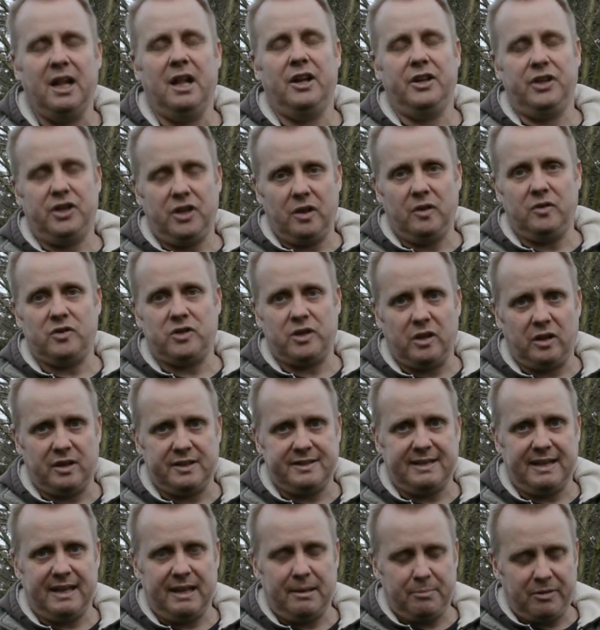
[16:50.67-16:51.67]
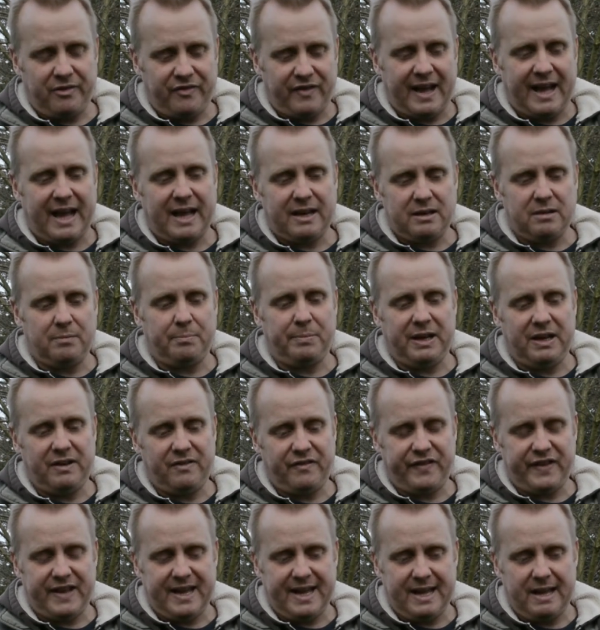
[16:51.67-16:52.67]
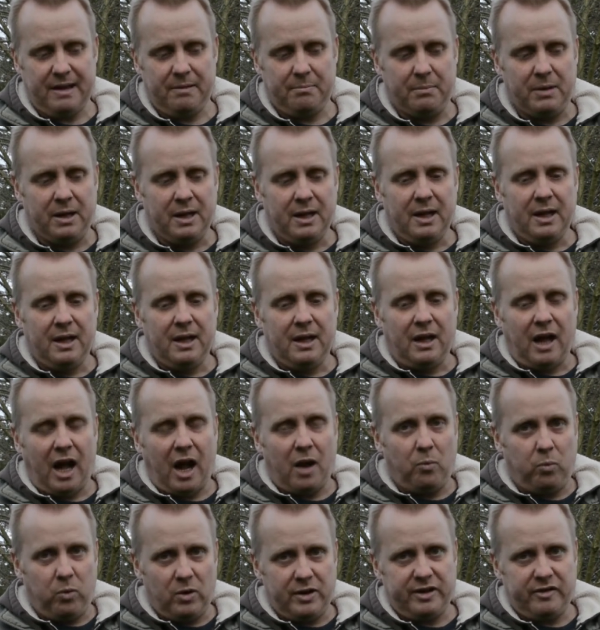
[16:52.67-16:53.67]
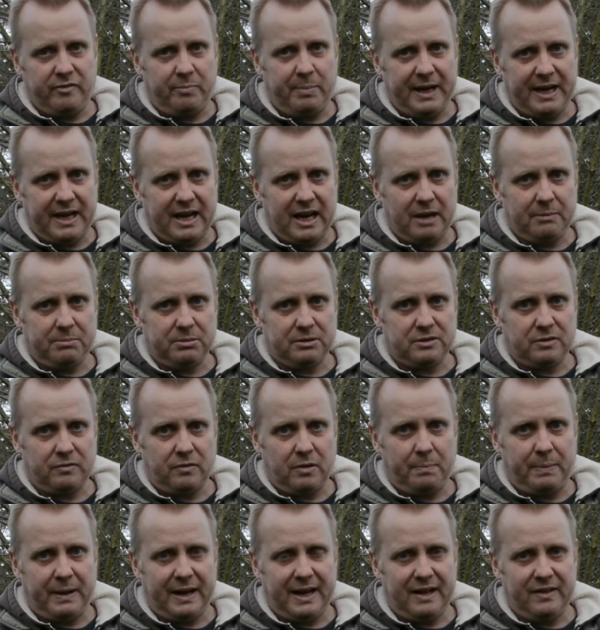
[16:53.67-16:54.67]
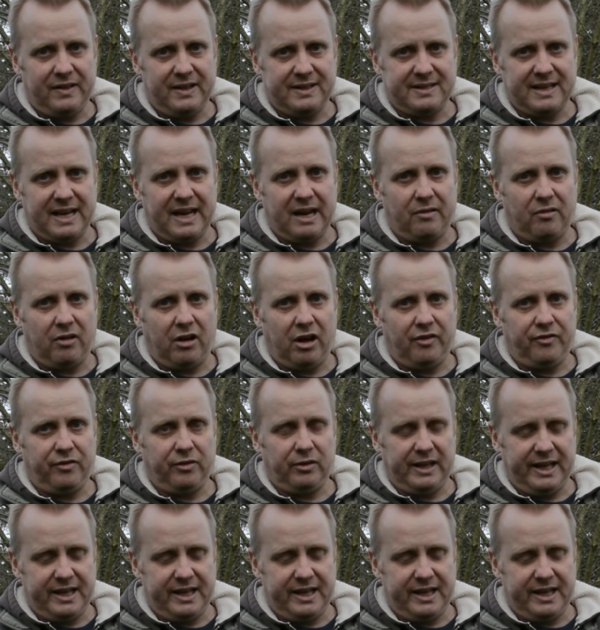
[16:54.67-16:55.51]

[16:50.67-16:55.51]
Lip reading: Huge nod to him. If it hadn't have been for him, I wouldn't have been able to repair this air rifle.